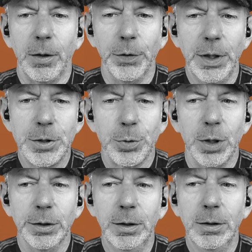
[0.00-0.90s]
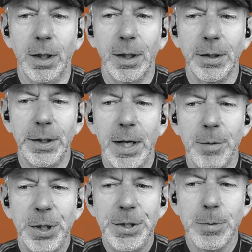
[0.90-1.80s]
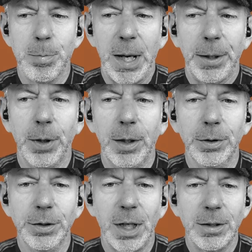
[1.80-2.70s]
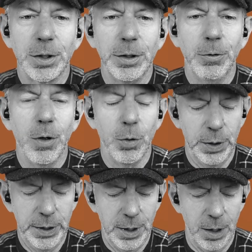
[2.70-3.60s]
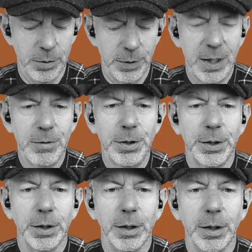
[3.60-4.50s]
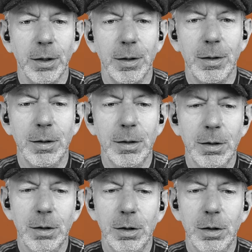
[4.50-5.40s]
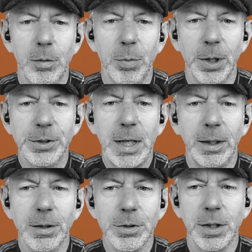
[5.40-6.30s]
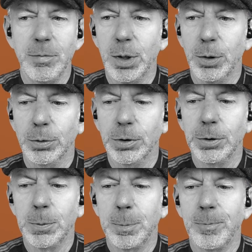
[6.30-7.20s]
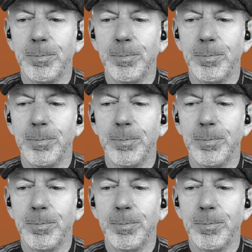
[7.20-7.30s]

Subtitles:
And on this one, the animated background is actually rolling over everything, but exactly the same builds,